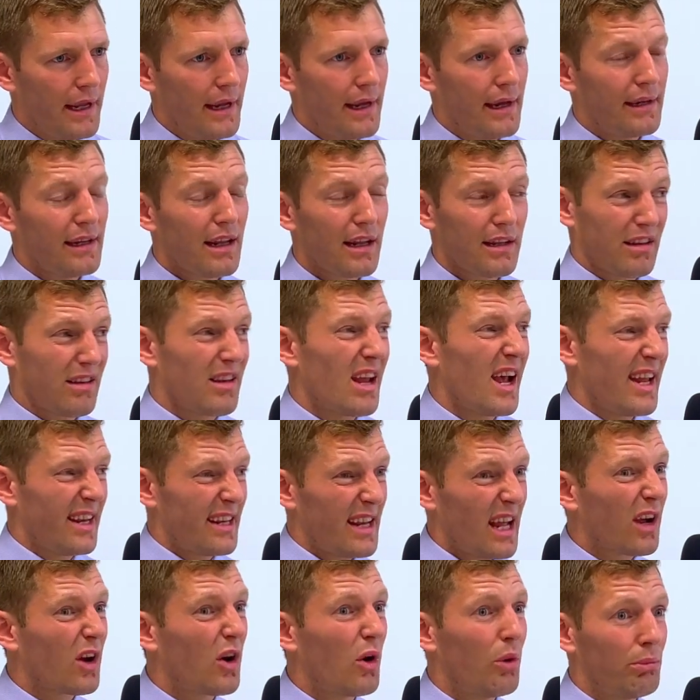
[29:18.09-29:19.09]
And
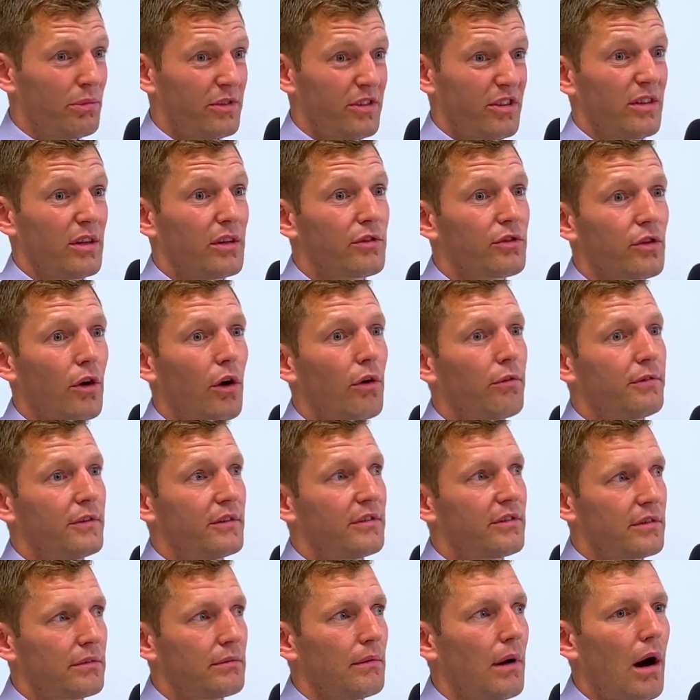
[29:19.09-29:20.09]
that comes to the surface